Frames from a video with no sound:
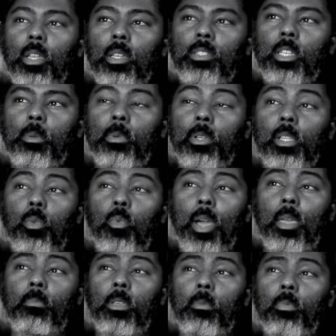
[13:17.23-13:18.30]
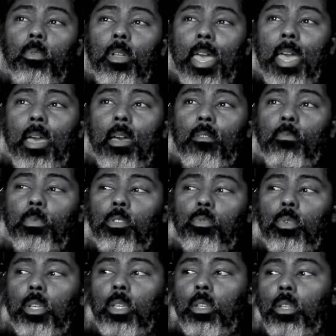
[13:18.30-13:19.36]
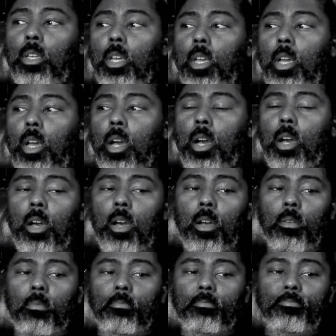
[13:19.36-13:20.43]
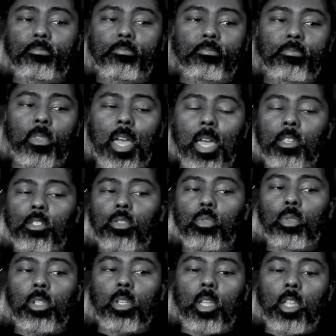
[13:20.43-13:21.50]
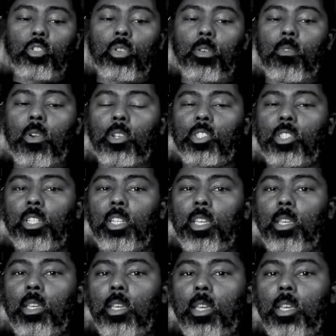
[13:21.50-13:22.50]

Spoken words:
typically white people have between high school and university,